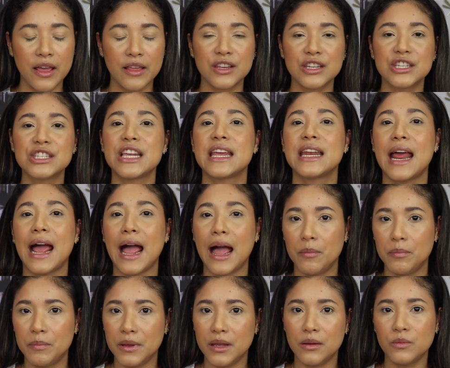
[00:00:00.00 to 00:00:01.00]
the shade
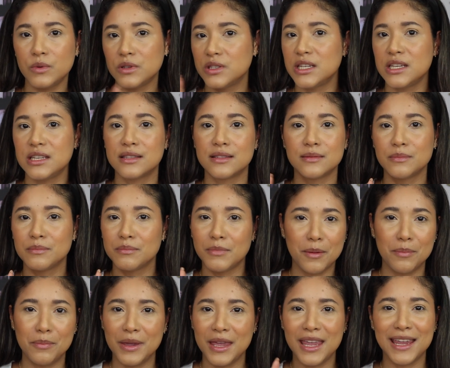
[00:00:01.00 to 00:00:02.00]
Happy, which is
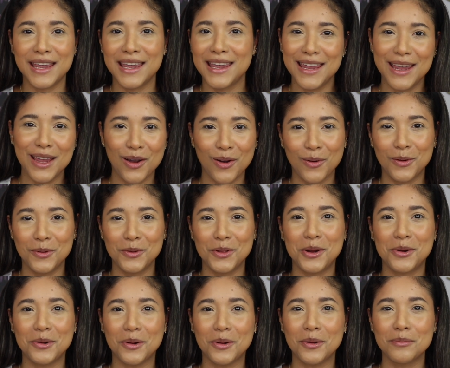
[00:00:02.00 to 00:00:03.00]
my pinky holy
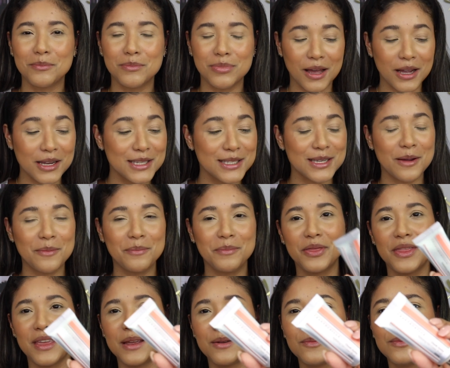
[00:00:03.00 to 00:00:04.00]
grail blush.
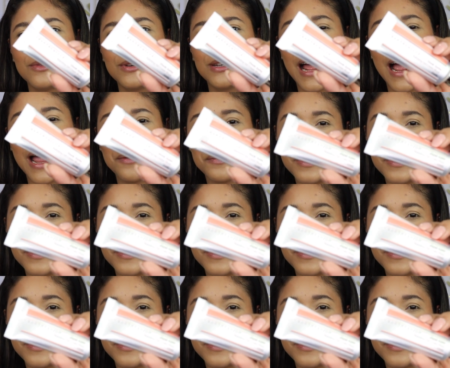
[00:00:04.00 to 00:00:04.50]
But then I